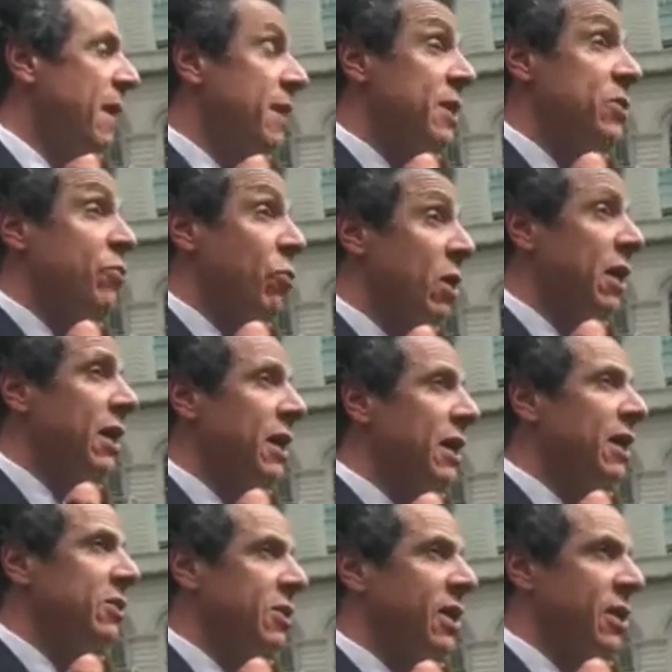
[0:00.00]
This really
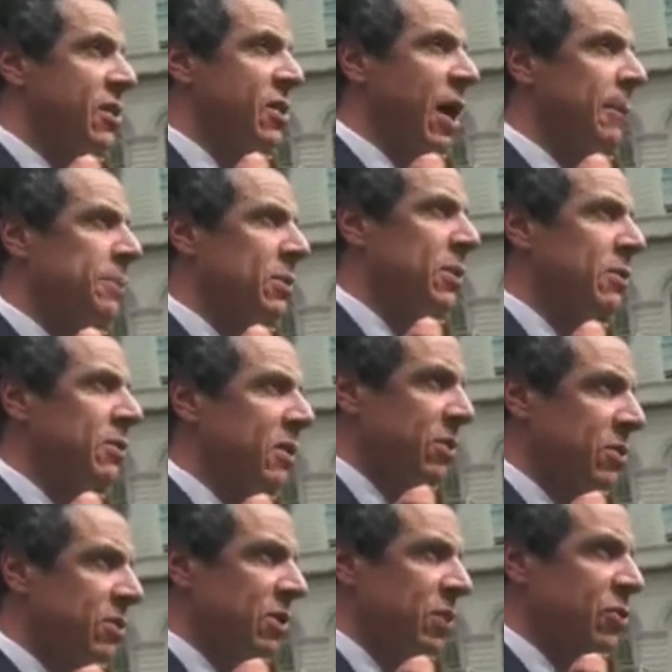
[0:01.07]
is an exception.
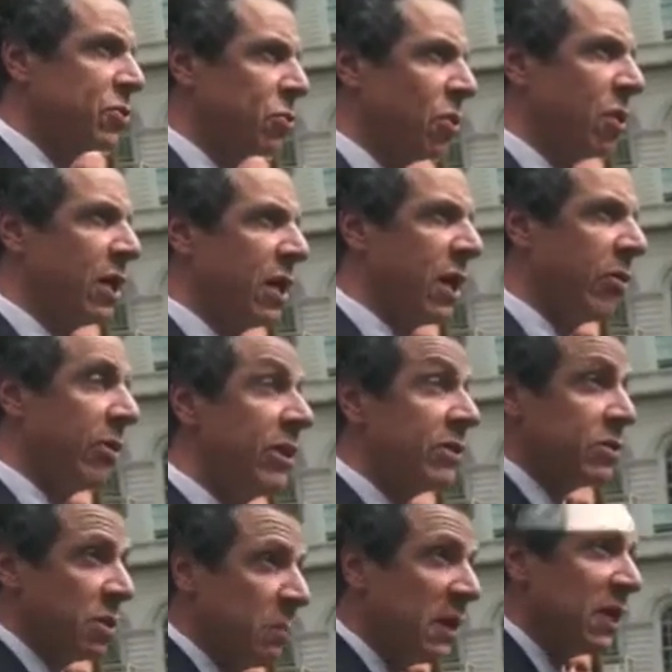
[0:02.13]
This is extraordinary.
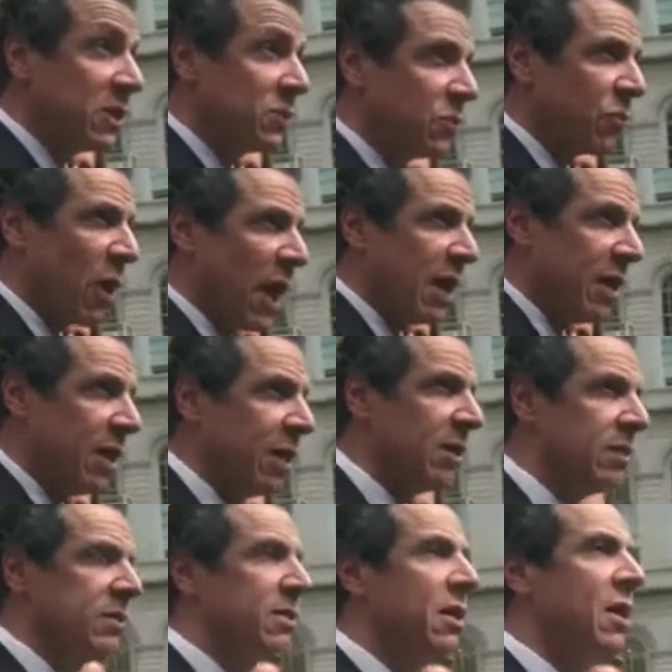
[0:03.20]
To me, it's frightening.
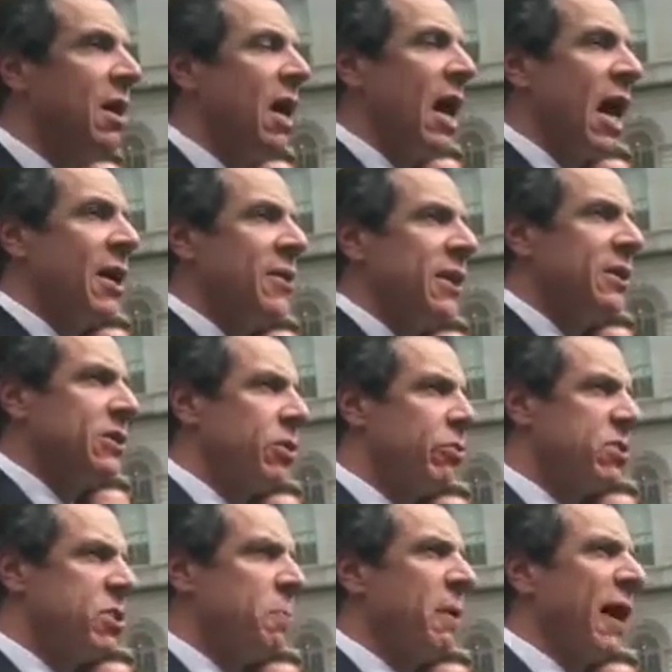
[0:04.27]
I think it's a
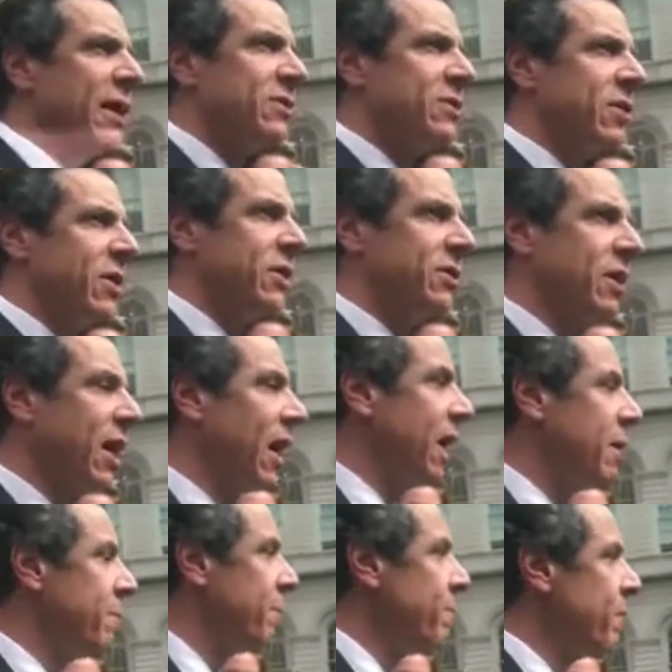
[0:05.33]
response to the
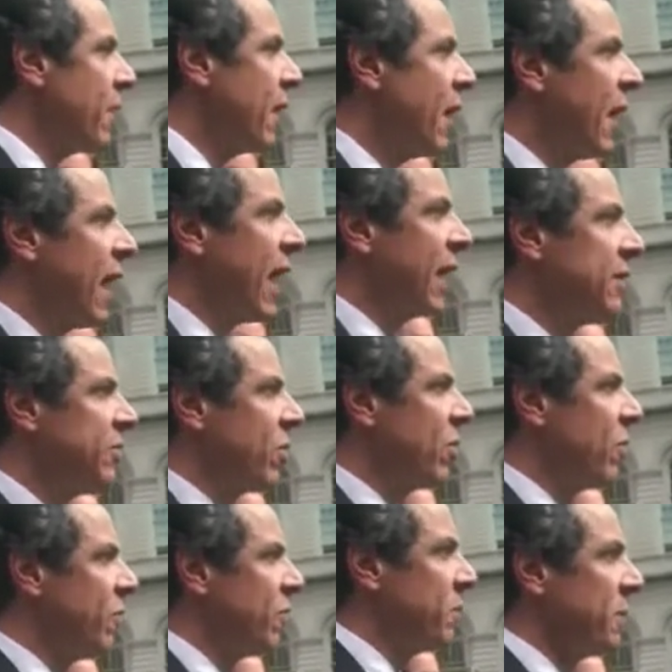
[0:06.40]
time. As you
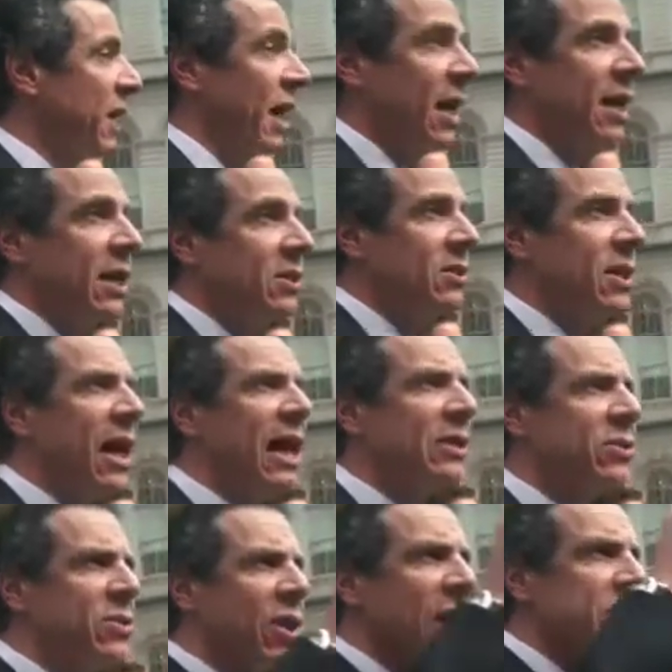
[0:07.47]
heard from Kelly, it's
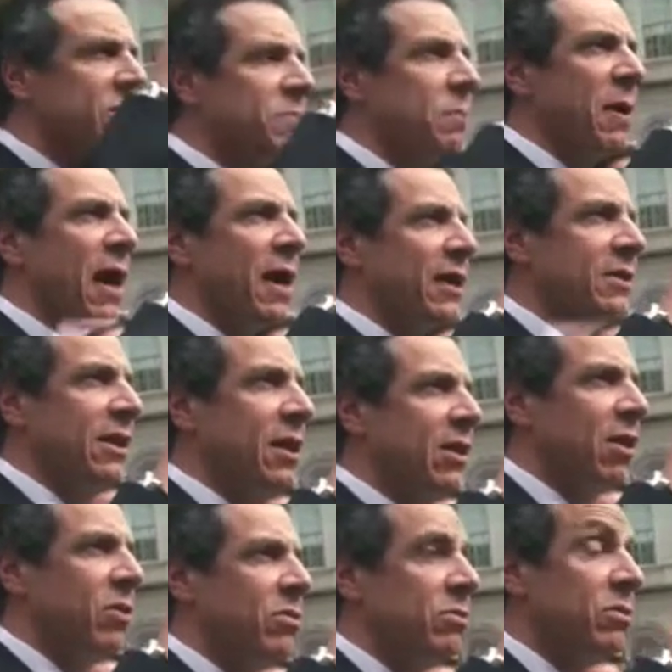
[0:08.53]
not just
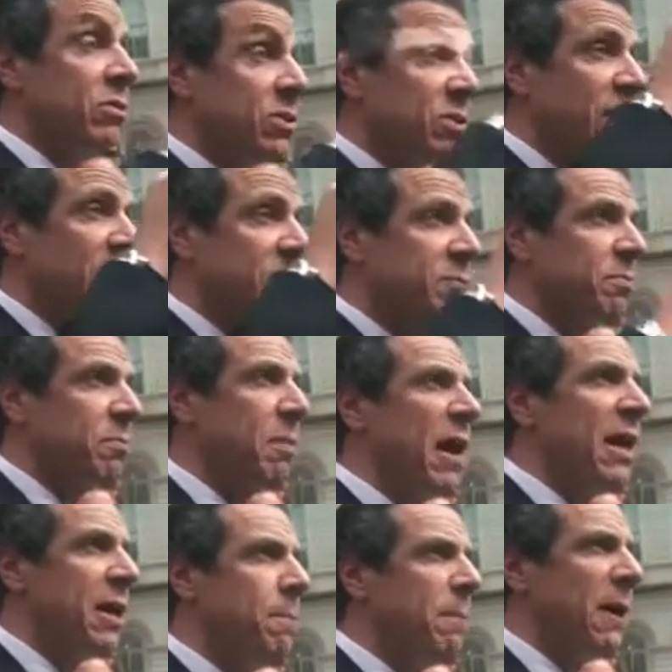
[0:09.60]
Palladino. It's
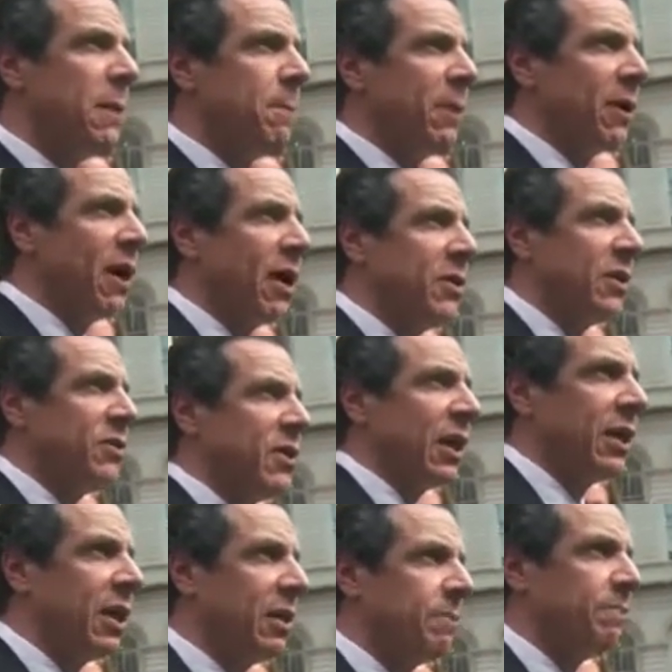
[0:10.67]
many people on the
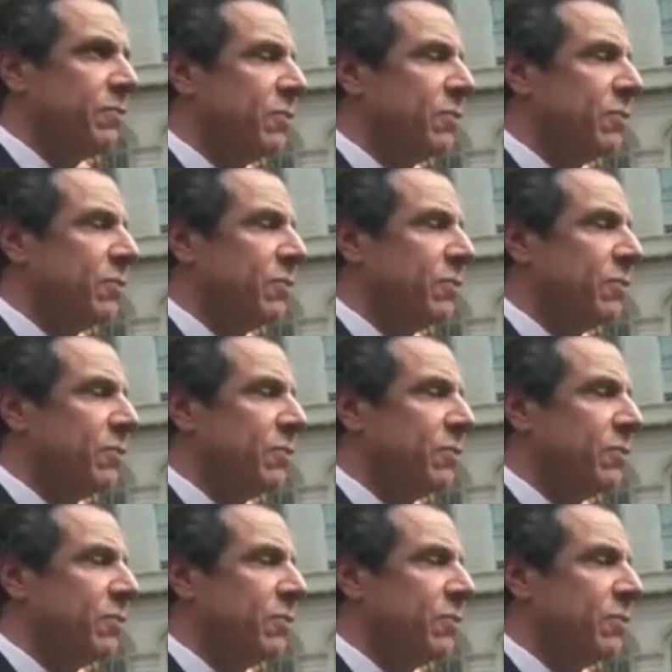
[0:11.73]
ticket.